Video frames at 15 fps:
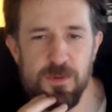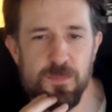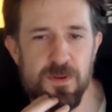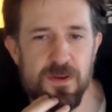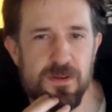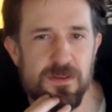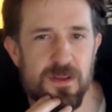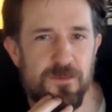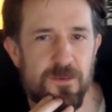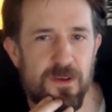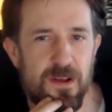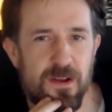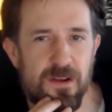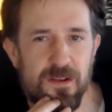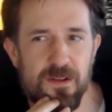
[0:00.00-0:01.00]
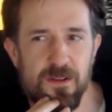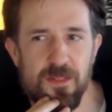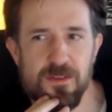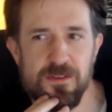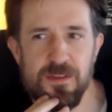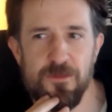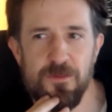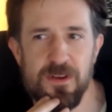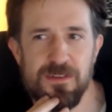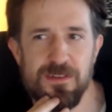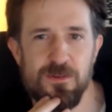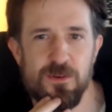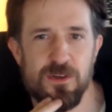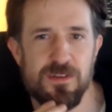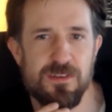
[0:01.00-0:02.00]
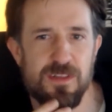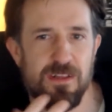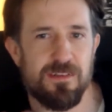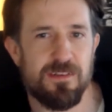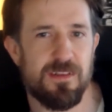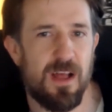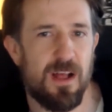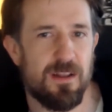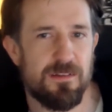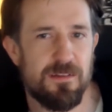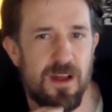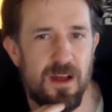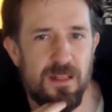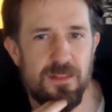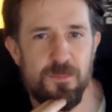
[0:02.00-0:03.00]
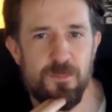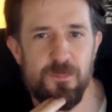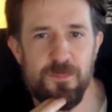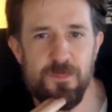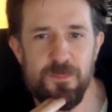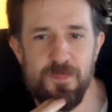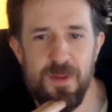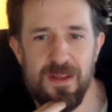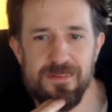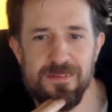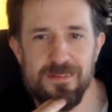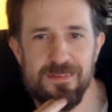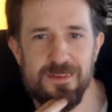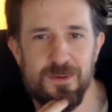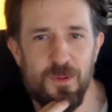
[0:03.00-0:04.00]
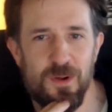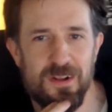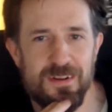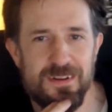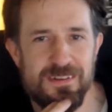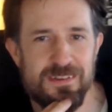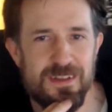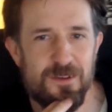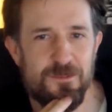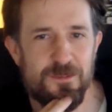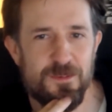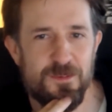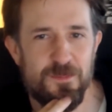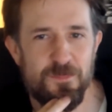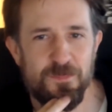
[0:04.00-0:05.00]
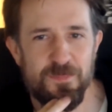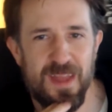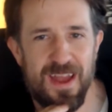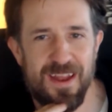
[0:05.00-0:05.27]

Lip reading: because I find the stuff I see which does sell is not the best quality stuff. And